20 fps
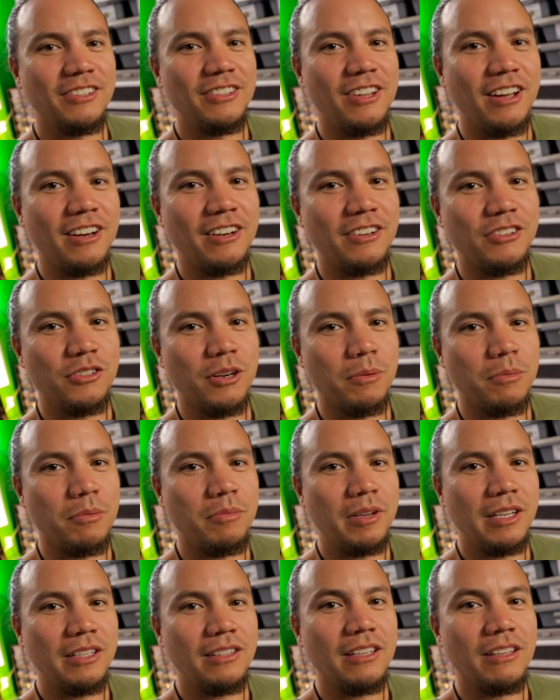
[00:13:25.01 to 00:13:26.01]
done Triple
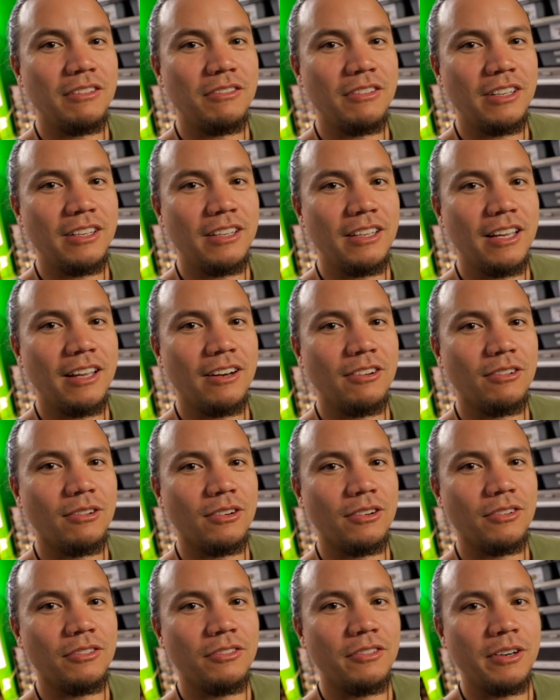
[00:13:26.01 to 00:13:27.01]
B TV yet
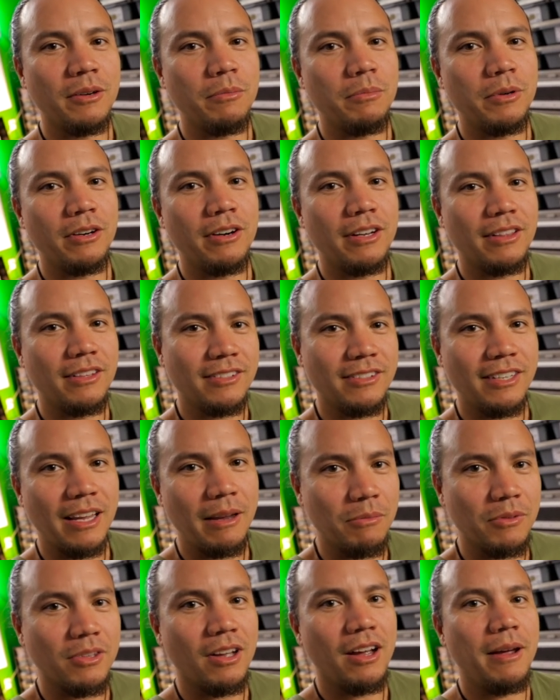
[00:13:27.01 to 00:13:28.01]
or Freedom Breeder at the
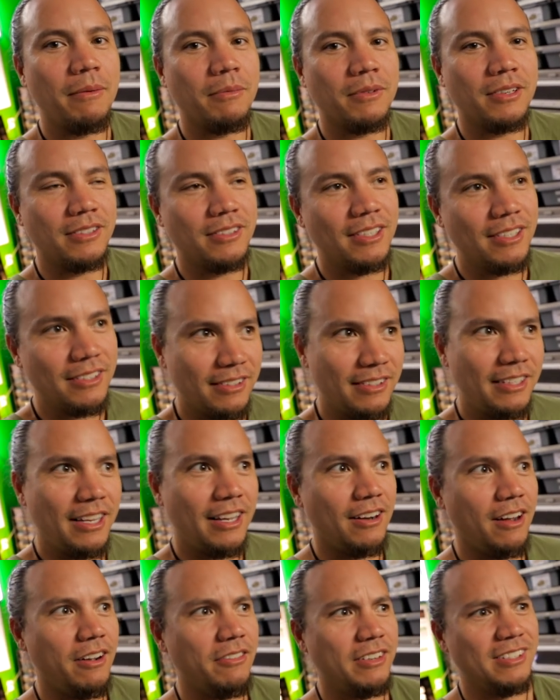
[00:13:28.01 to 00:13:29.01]
same time consistently
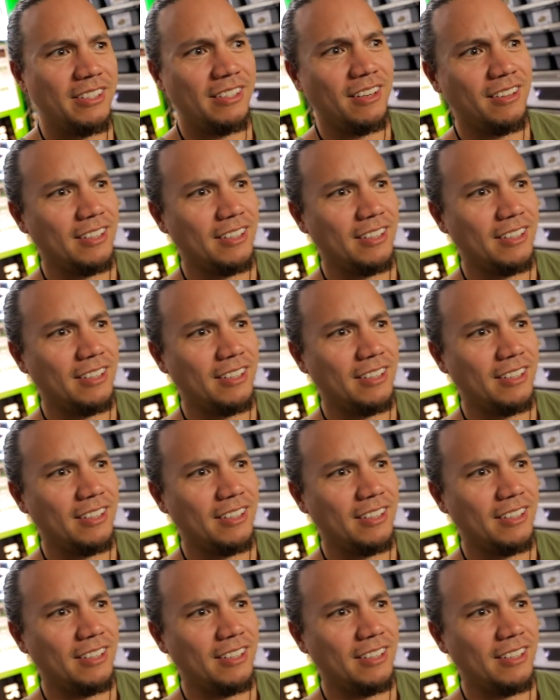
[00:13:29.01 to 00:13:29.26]
yet. Obviously,